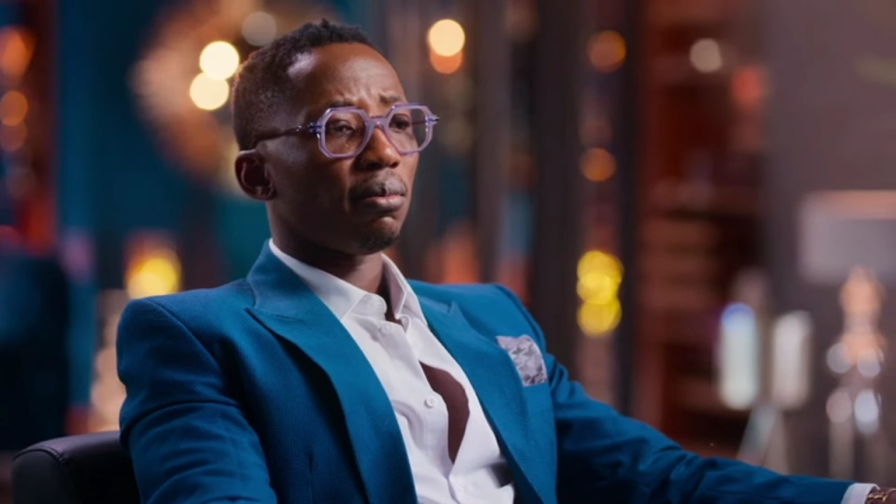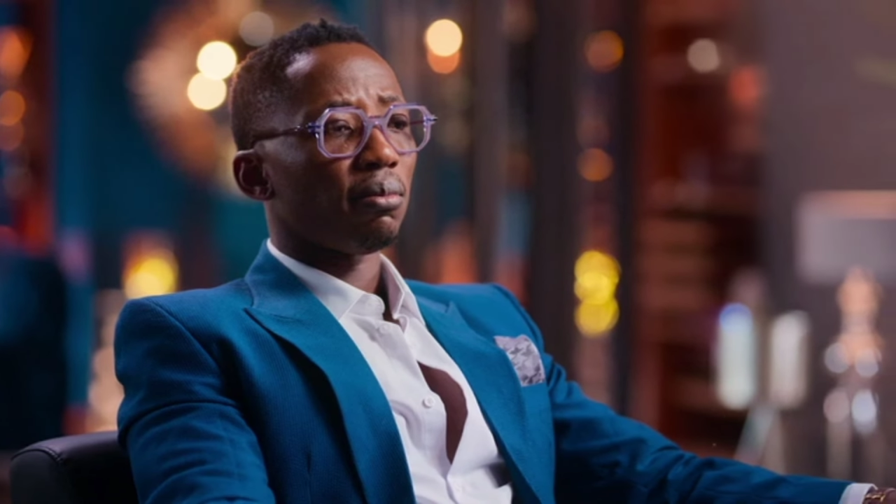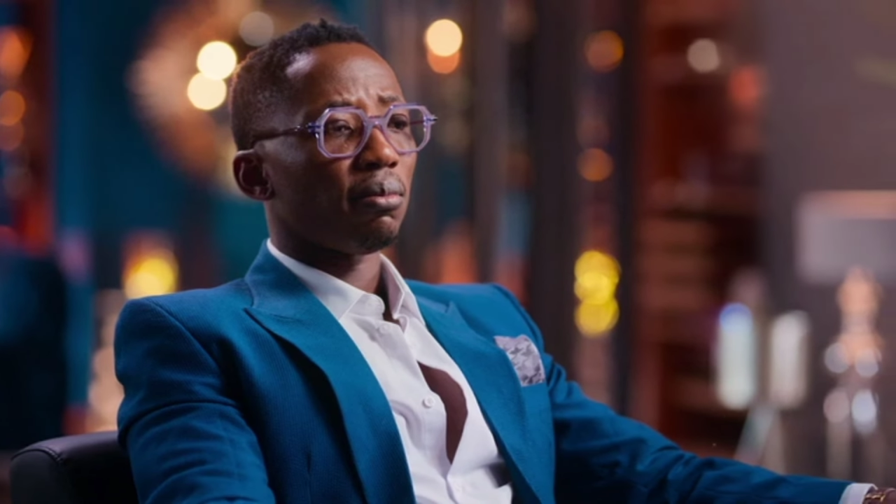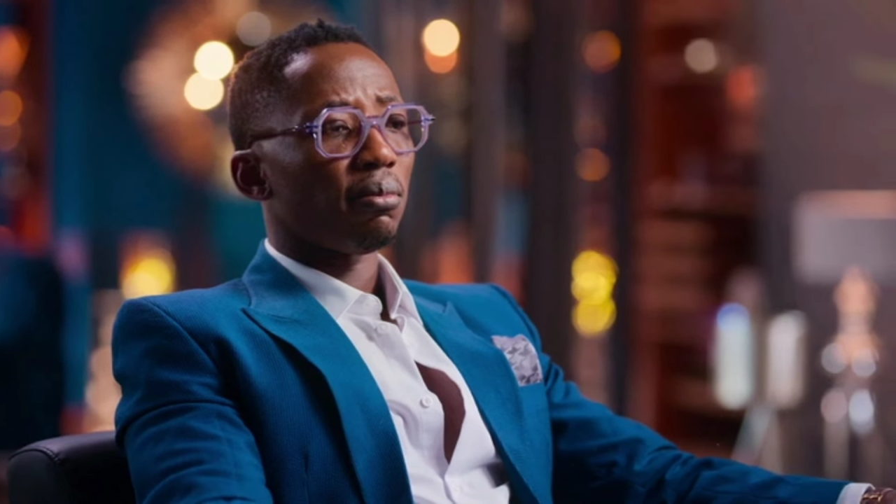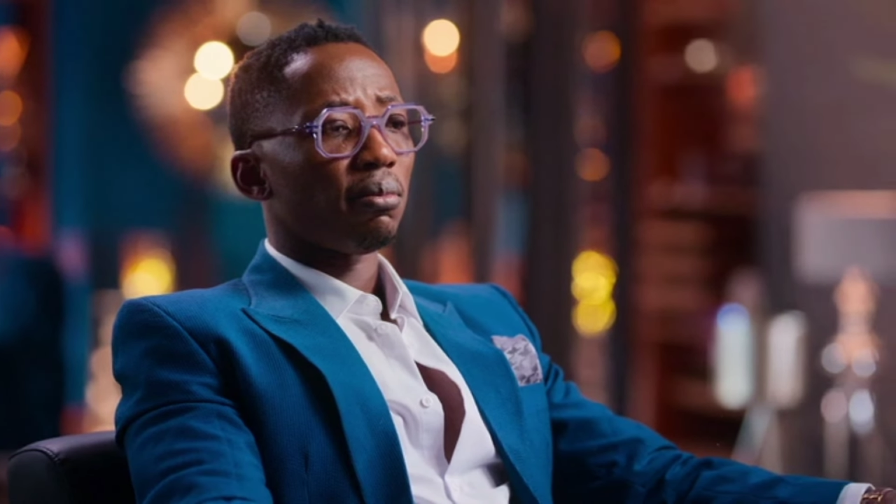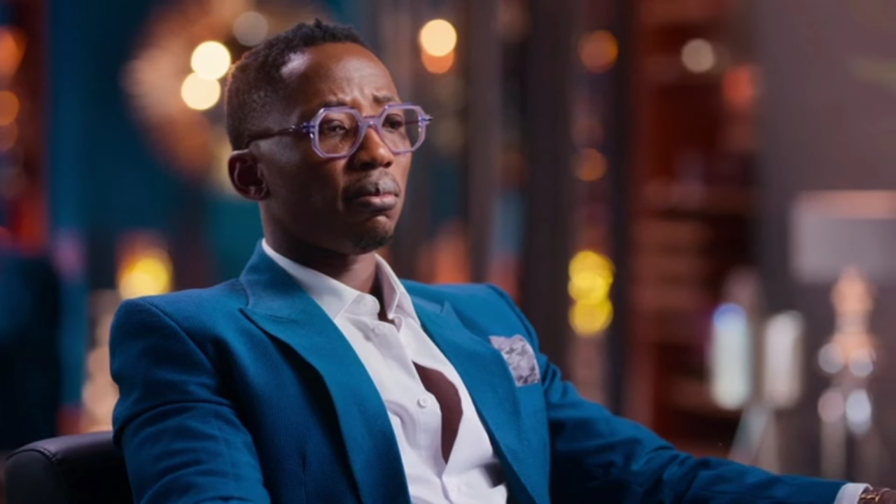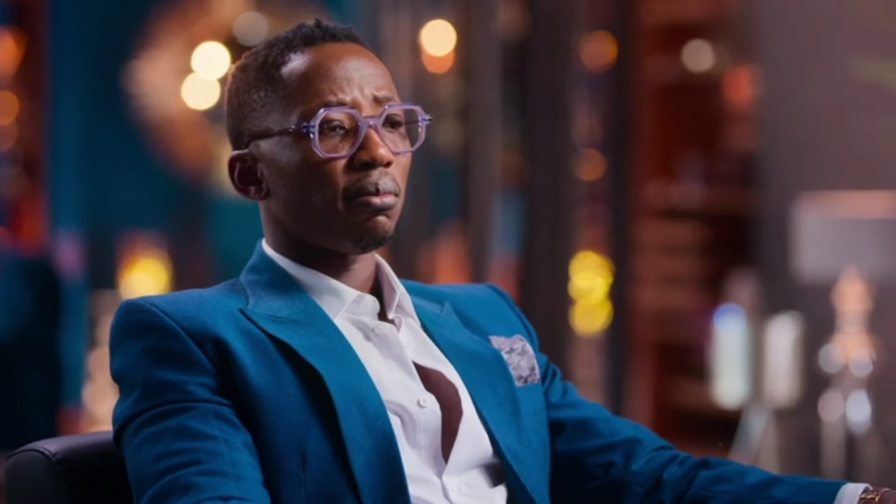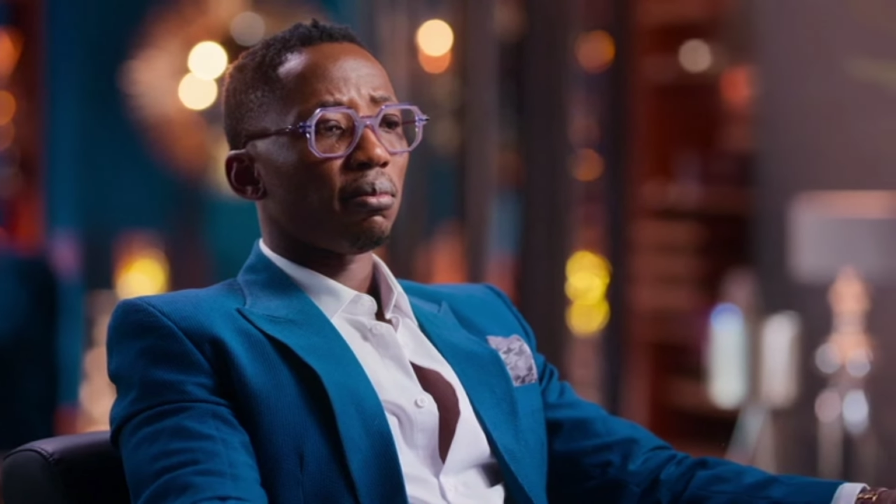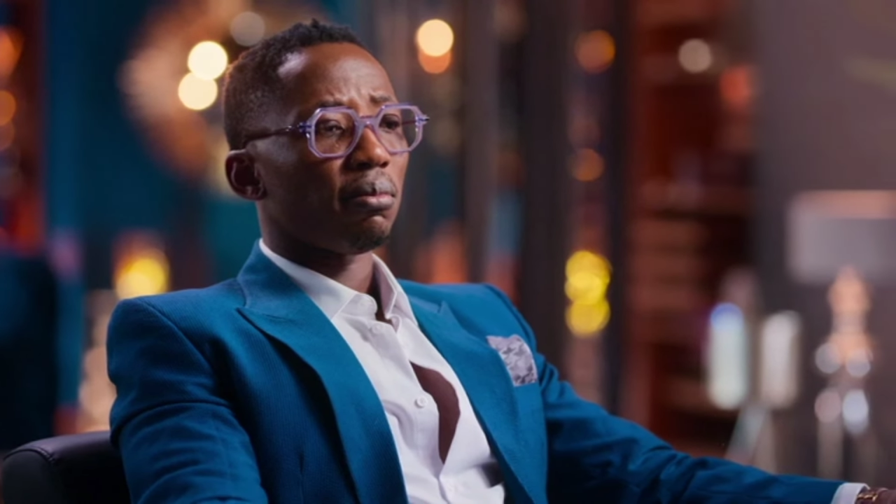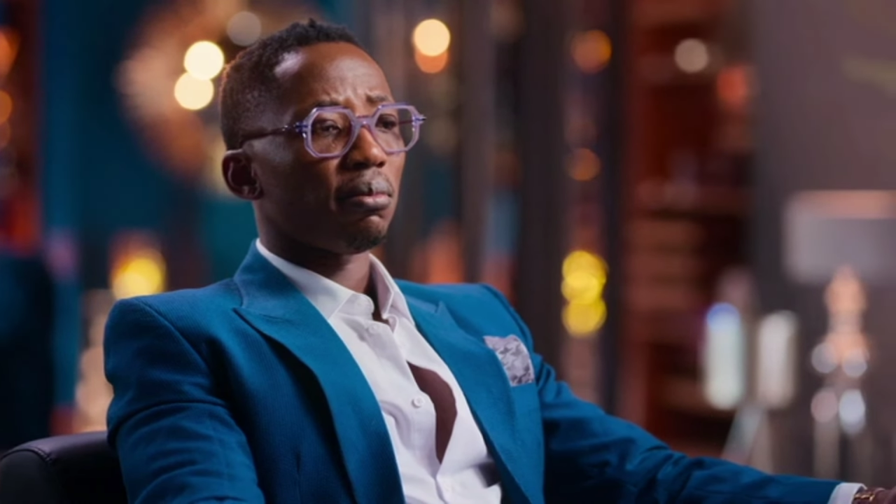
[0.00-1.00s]
because
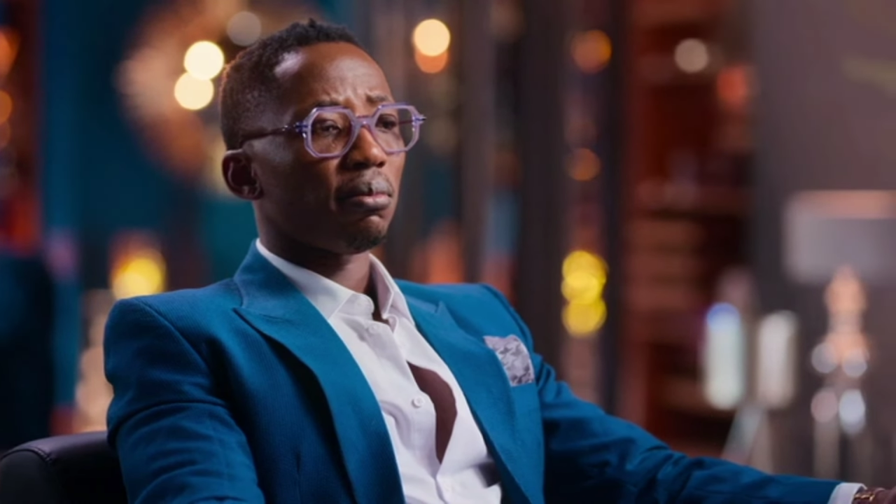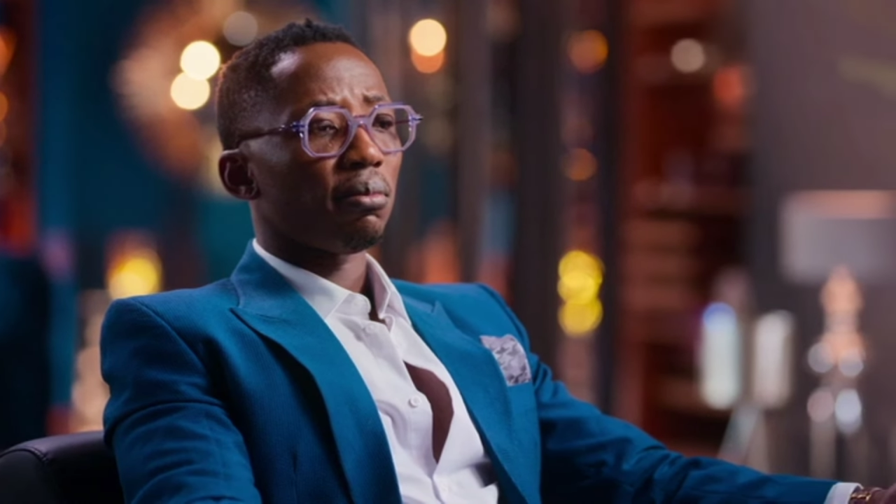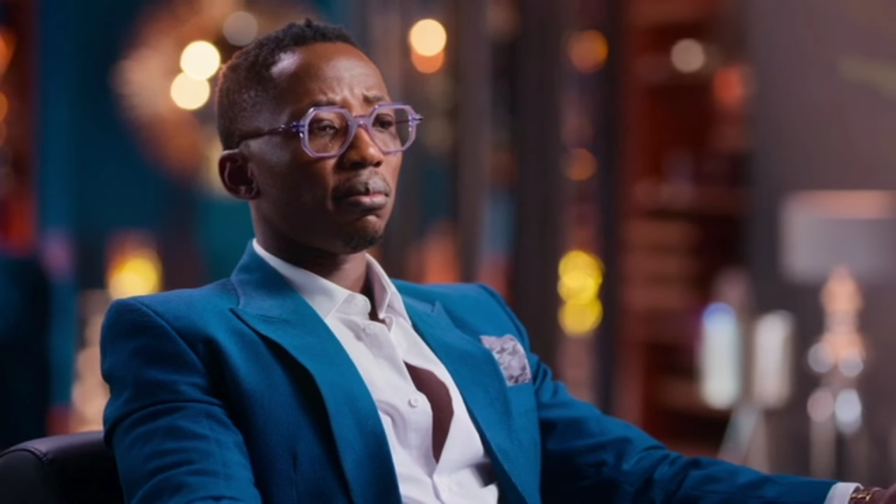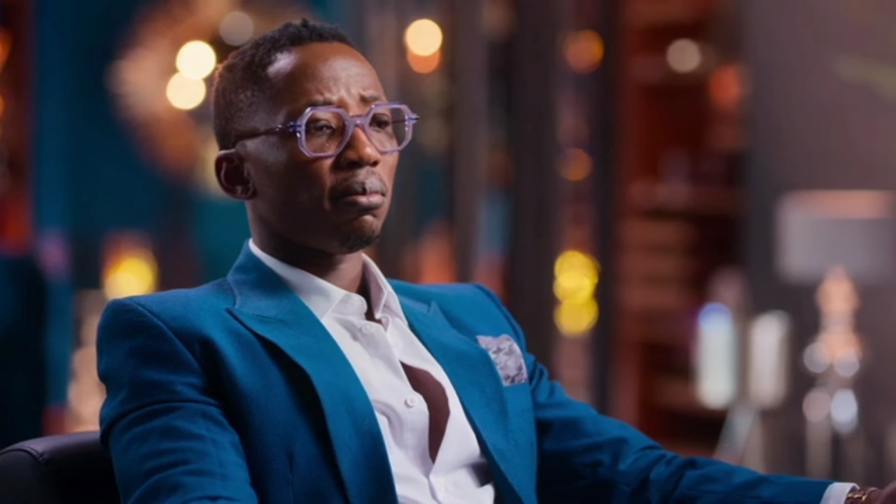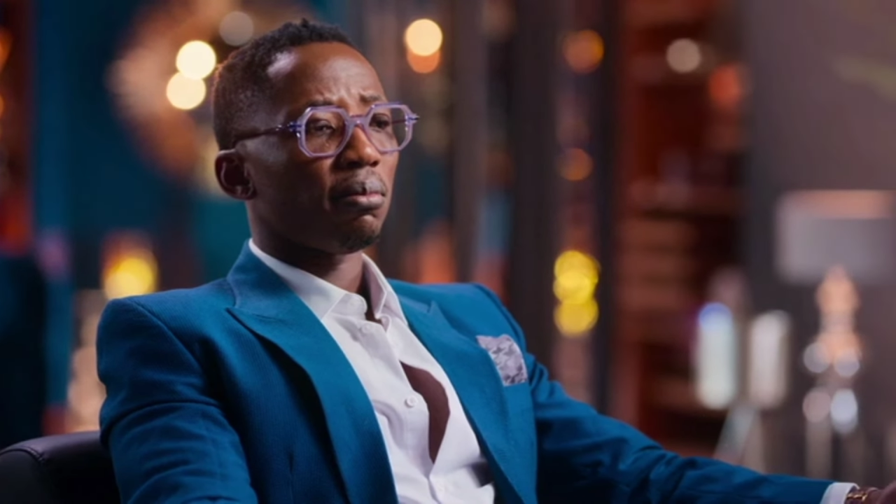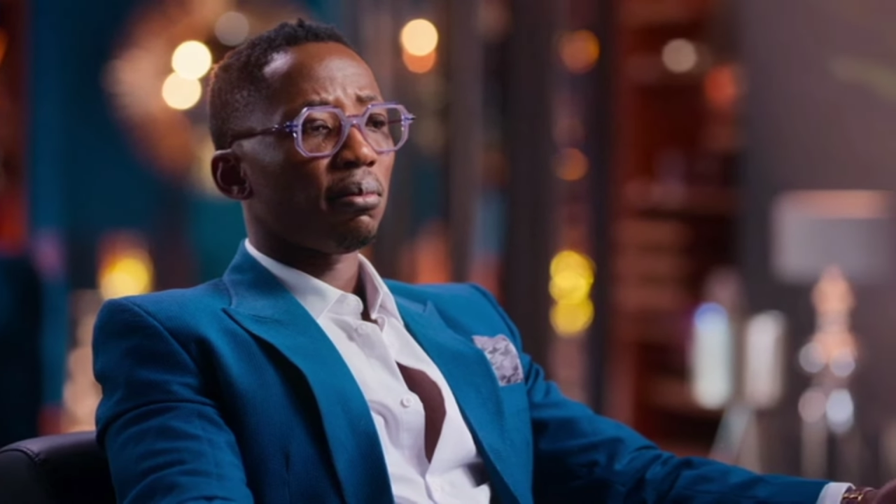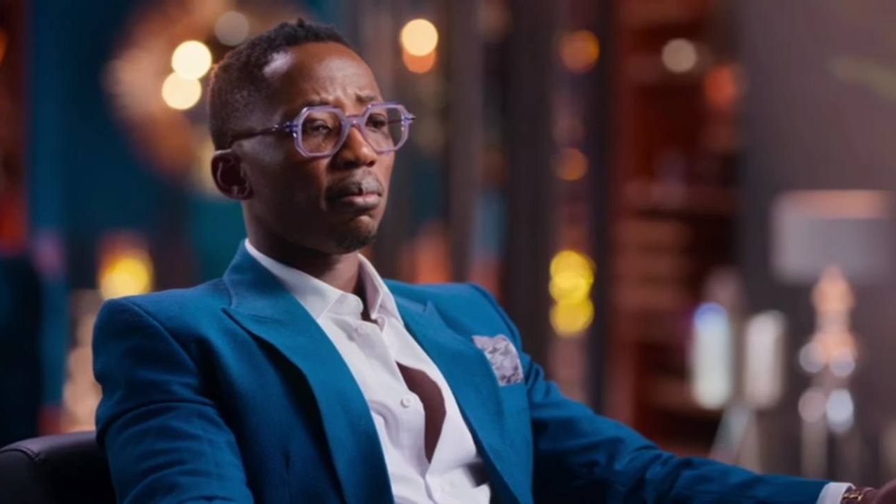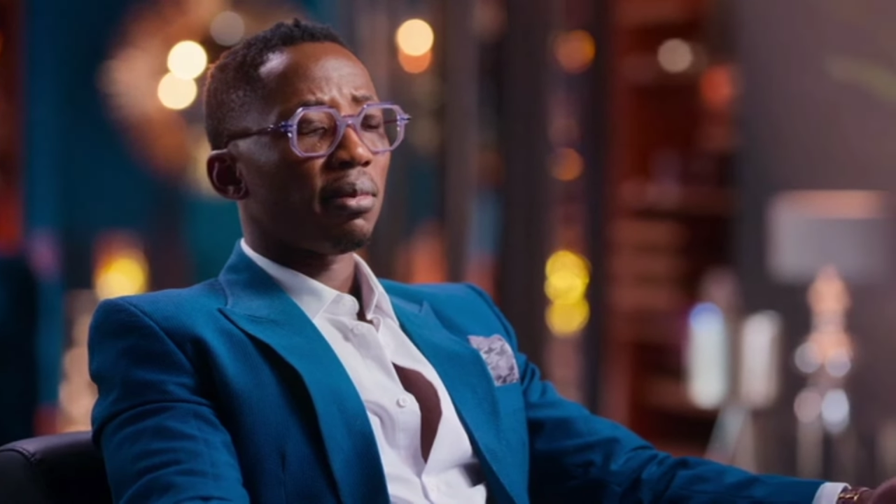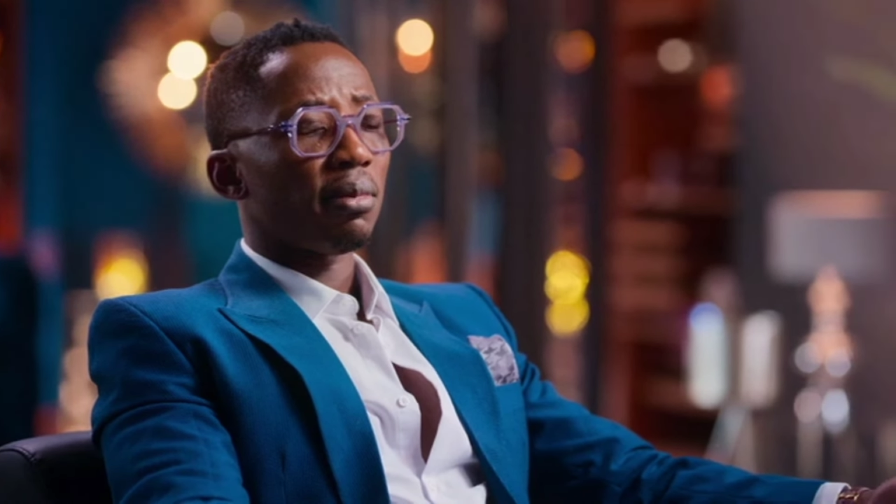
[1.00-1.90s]
I don't see it